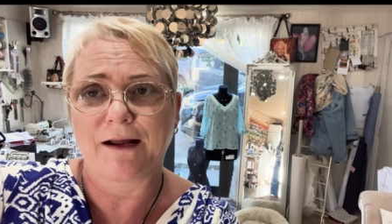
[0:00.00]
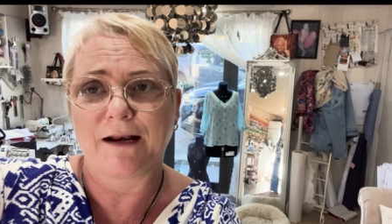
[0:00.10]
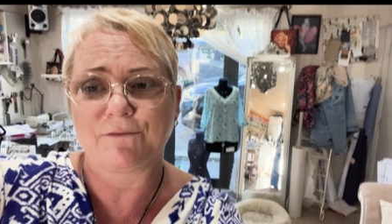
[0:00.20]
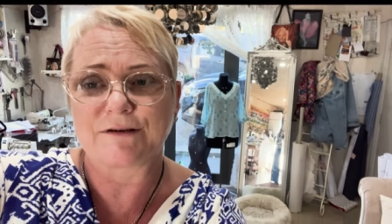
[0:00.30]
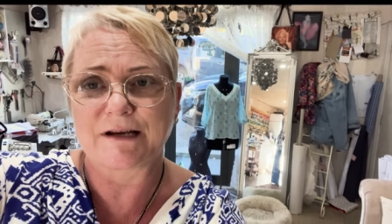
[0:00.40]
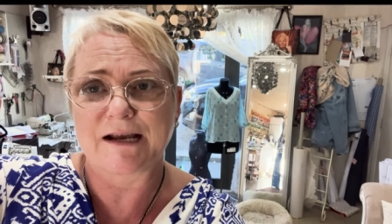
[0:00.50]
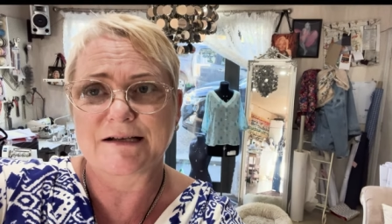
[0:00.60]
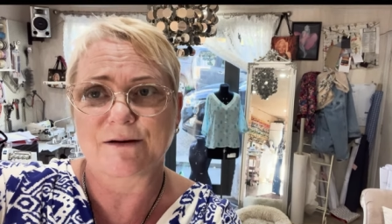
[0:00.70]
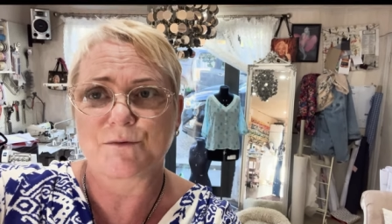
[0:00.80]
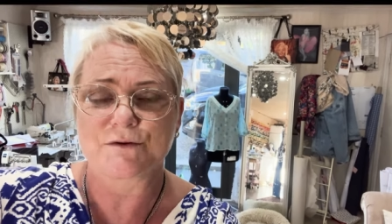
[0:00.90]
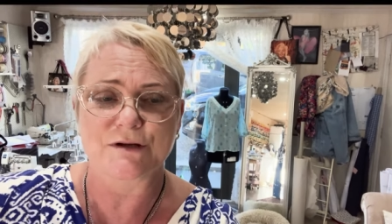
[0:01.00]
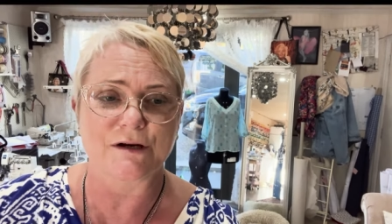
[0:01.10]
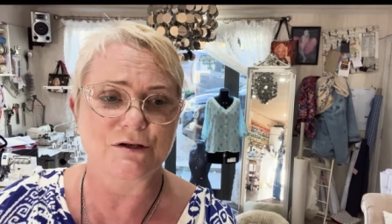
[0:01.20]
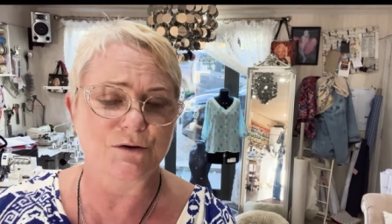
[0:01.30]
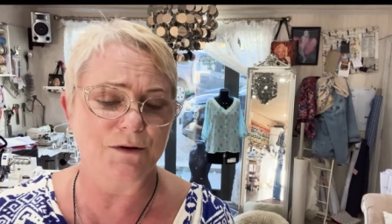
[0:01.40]
11 days. I'm
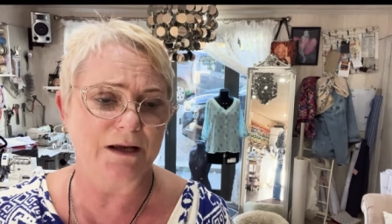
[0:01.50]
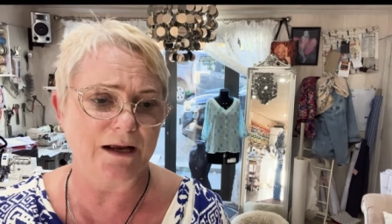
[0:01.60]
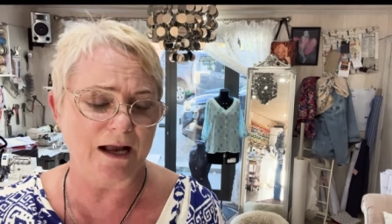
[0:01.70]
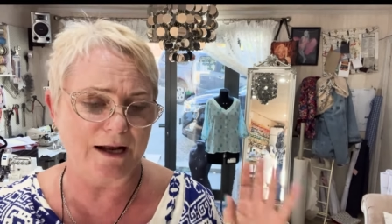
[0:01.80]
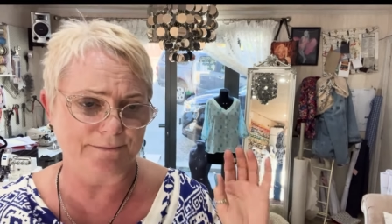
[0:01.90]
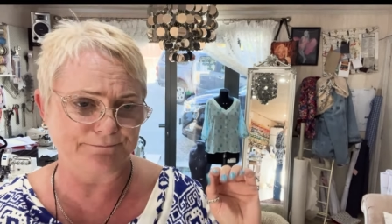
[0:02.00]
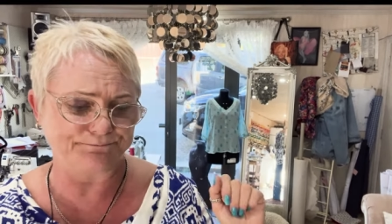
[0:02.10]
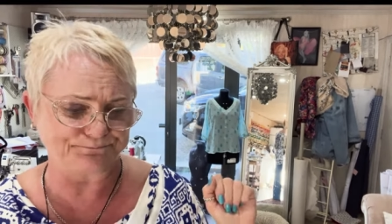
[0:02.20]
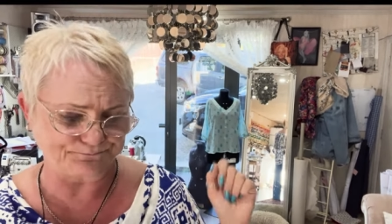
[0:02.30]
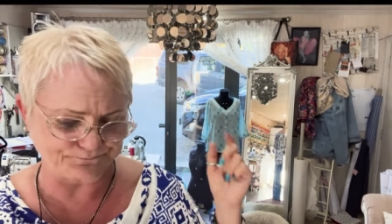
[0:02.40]
also doing, so